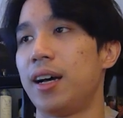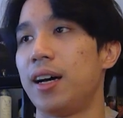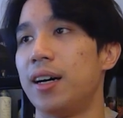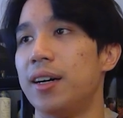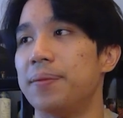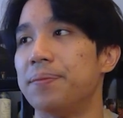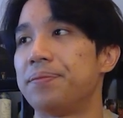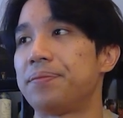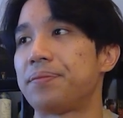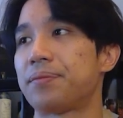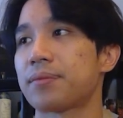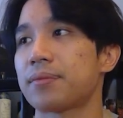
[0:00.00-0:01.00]

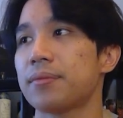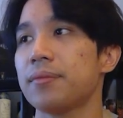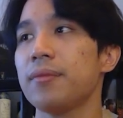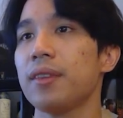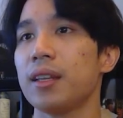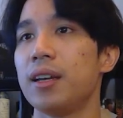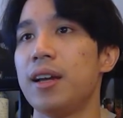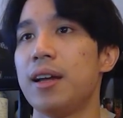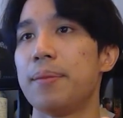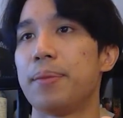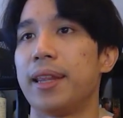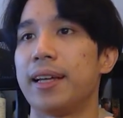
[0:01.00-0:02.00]

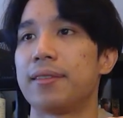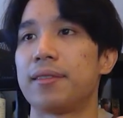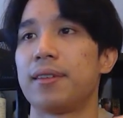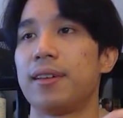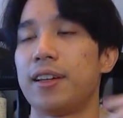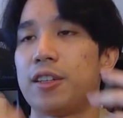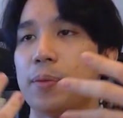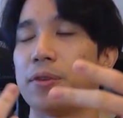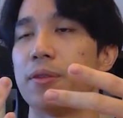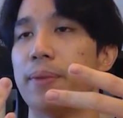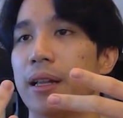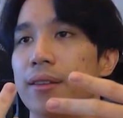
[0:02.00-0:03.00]
But that's, I suppose,
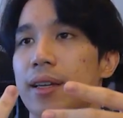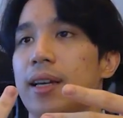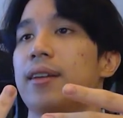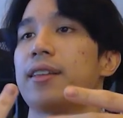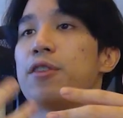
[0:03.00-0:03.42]
the balancing act.